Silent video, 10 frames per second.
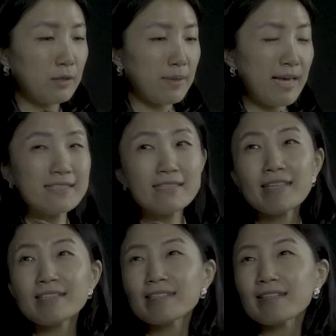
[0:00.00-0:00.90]
kind of
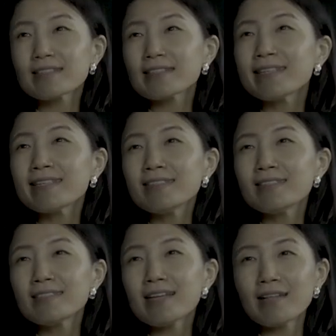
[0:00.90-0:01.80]
essential
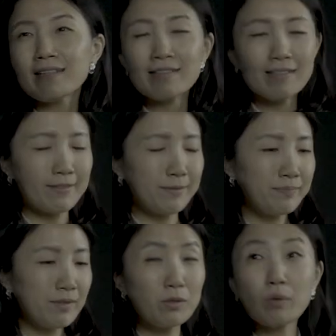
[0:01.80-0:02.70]
skills and
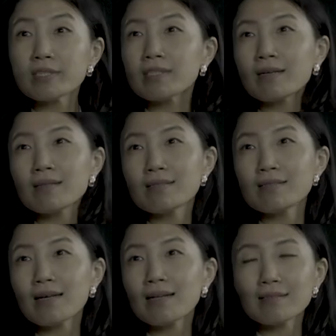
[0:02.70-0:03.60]
the
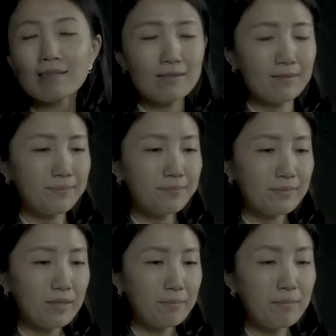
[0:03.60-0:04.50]
notions and the
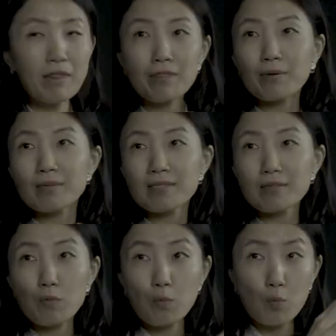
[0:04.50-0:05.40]

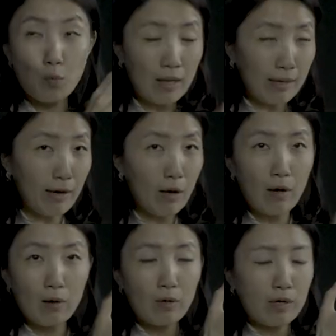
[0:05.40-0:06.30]
methods like
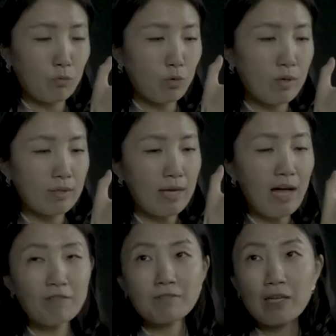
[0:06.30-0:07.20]
during
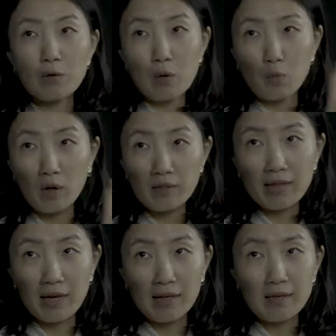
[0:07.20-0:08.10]
the half day or
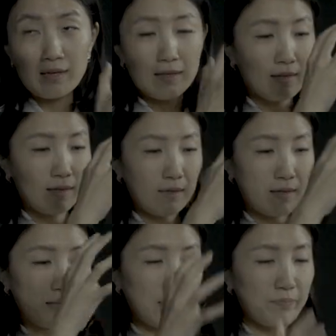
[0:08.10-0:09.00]
one day
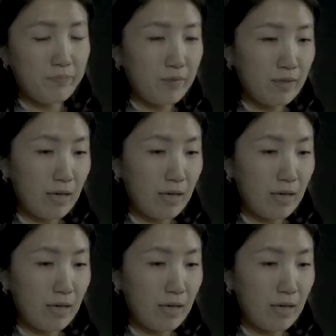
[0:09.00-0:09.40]
mm. kind of